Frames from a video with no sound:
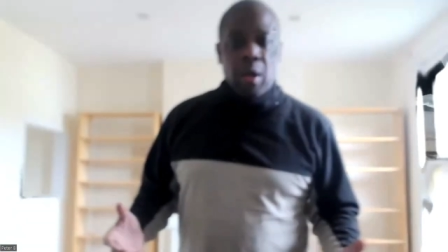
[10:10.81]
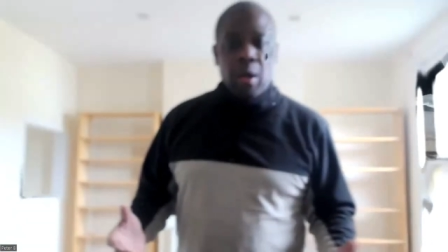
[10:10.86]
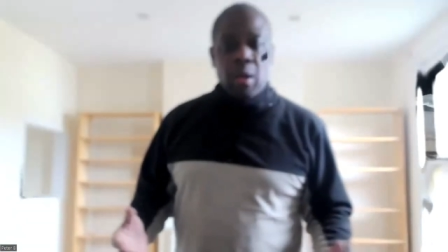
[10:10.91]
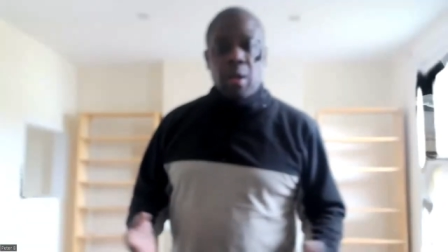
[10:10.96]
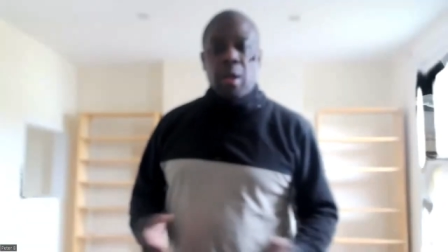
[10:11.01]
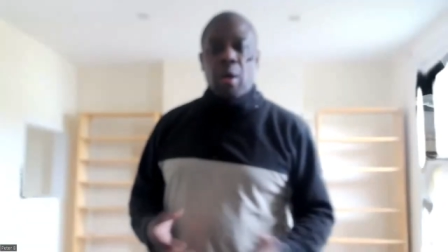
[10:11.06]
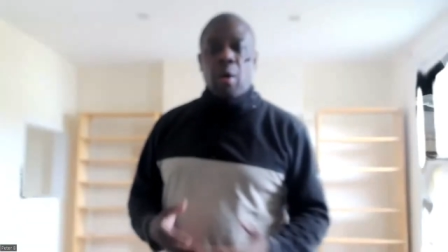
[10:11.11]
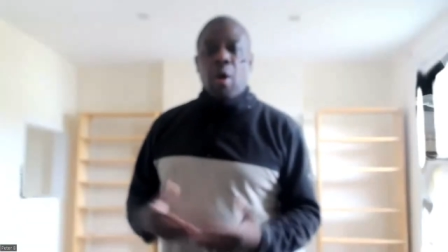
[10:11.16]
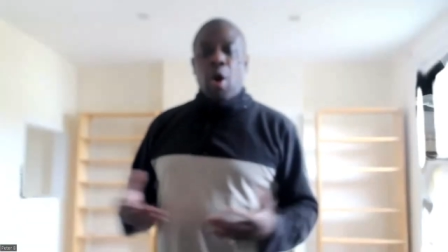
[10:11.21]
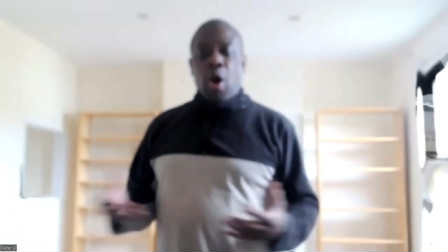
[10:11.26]

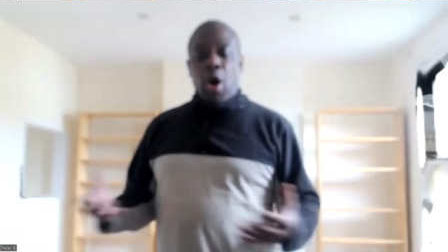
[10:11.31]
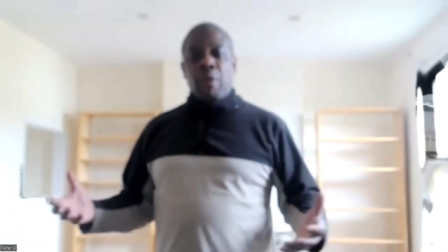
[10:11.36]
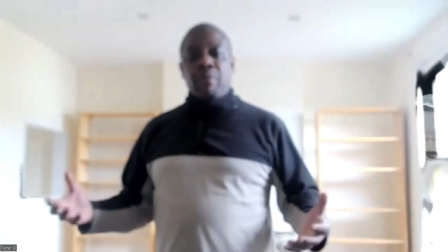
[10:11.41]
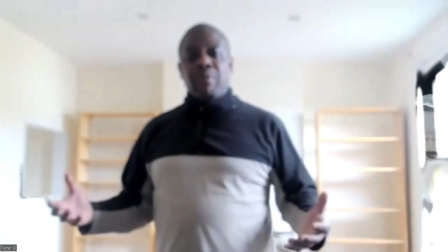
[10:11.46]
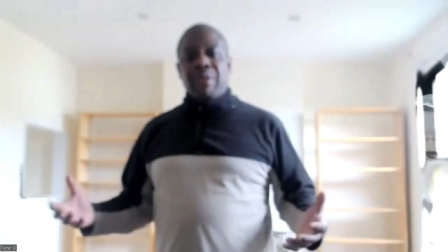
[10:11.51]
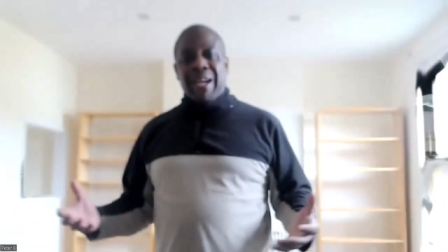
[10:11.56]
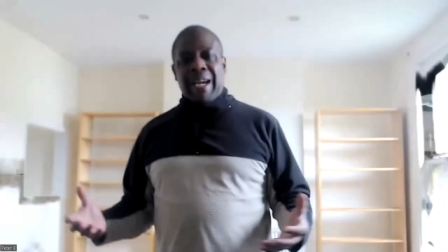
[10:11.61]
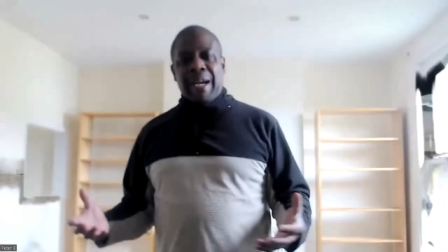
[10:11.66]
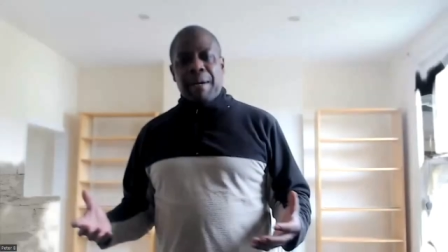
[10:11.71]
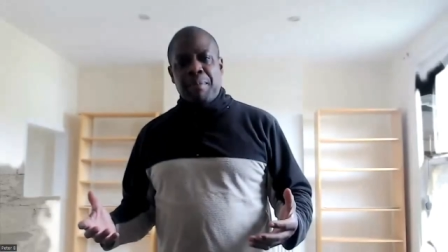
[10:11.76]
Uh, you know,
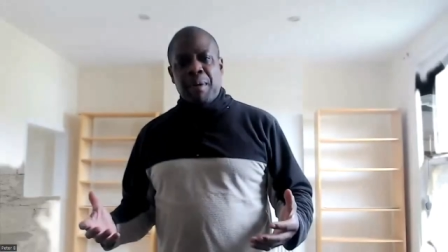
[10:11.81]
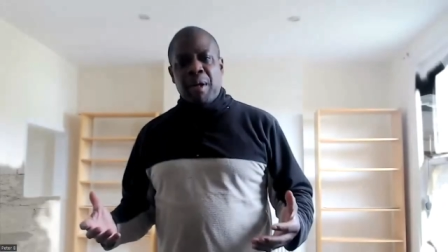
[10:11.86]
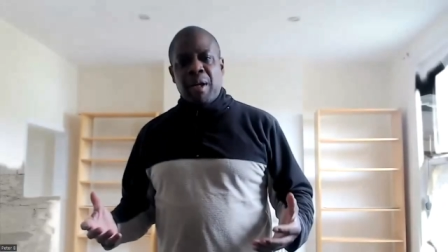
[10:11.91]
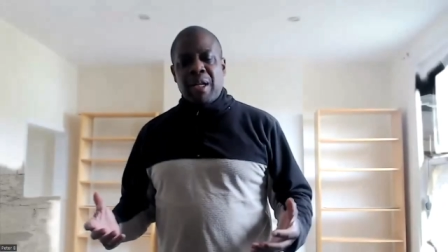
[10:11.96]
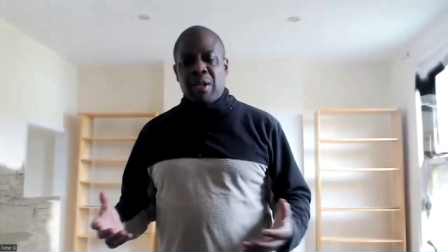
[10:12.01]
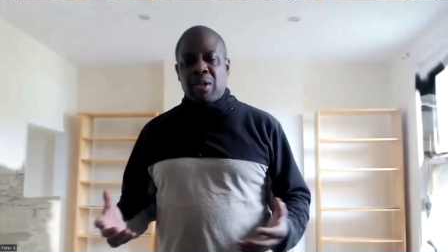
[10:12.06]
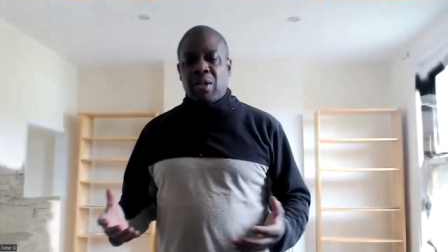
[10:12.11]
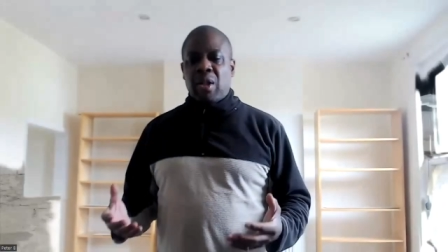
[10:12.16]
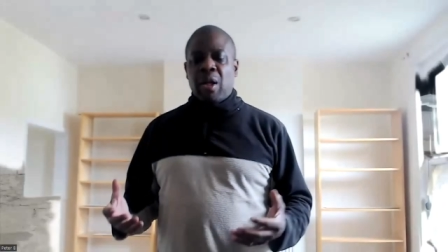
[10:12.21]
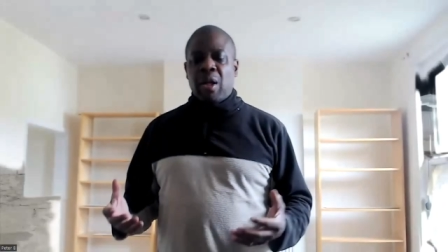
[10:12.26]
Heinrich
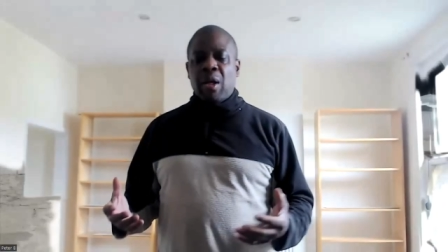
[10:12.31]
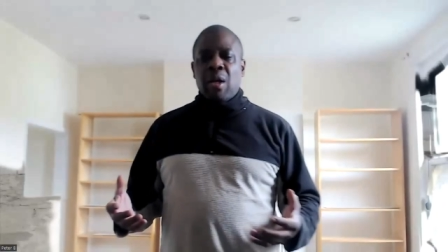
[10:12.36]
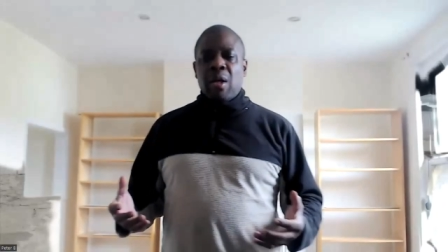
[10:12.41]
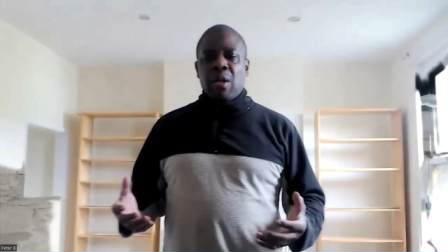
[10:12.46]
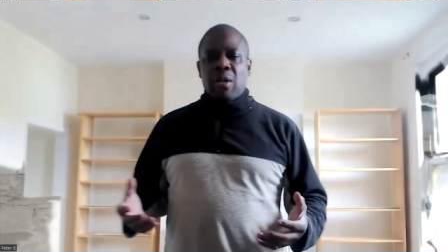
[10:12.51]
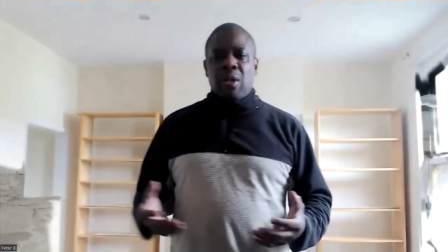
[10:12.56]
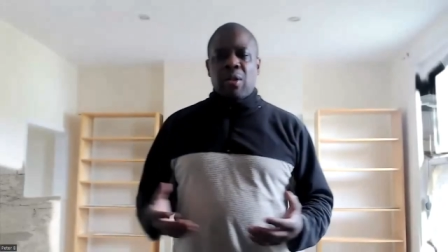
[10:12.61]
Himmler is the,